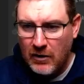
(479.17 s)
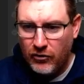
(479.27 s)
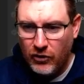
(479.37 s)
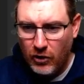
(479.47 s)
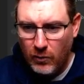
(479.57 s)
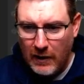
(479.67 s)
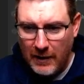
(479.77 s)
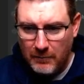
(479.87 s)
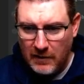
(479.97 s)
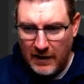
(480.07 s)

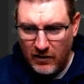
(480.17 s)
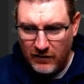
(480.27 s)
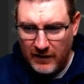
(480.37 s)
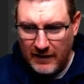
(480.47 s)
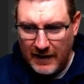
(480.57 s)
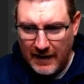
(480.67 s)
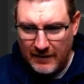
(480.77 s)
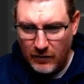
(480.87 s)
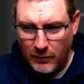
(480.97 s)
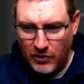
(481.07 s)
So yeah, you can see there,
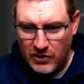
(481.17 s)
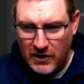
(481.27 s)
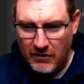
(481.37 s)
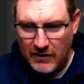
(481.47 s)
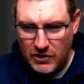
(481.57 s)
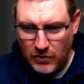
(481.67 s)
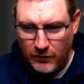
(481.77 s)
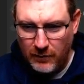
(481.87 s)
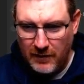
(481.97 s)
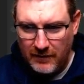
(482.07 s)
gets in opposition area,
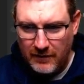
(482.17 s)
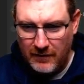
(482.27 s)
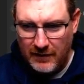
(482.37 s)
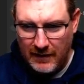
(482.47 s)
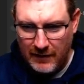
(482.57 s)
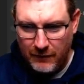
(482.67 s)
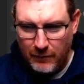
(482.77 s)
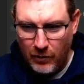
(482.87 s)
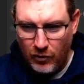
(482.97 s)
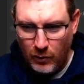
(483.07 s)
shoots from distance, cut in
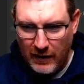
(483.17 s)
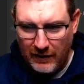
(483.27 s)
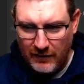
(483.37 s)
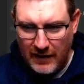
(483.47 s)
from both wings.